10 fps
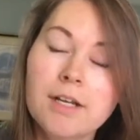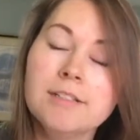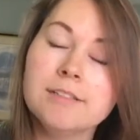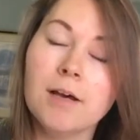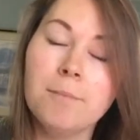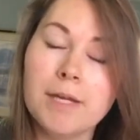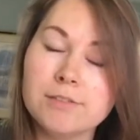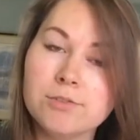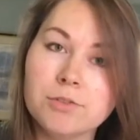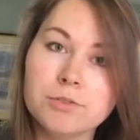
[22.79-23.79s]
Some pet
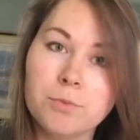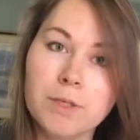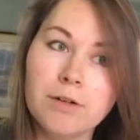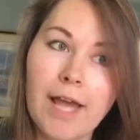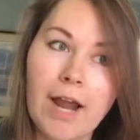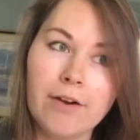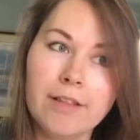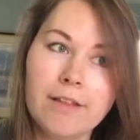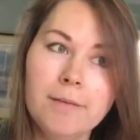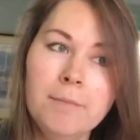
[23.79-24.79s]
stores will carry
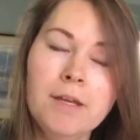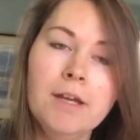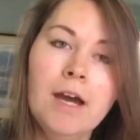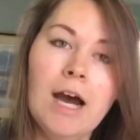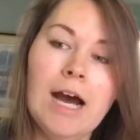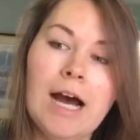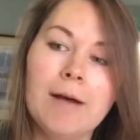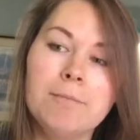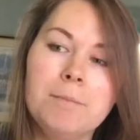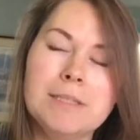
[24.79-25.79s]
them,
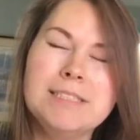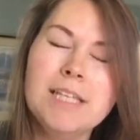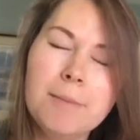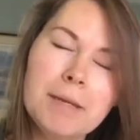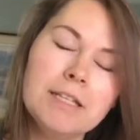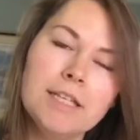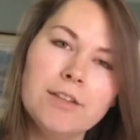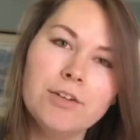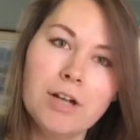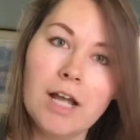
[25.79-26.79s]
but typically
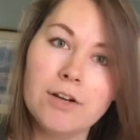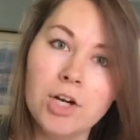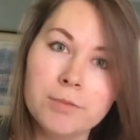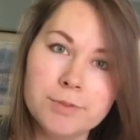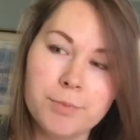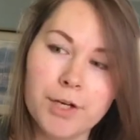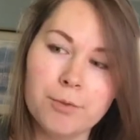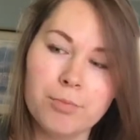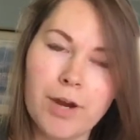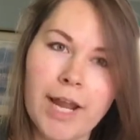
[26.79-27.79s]
they're not Herm Springer
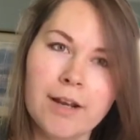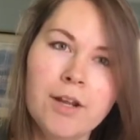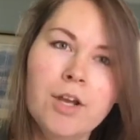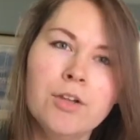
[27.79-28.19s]
brand.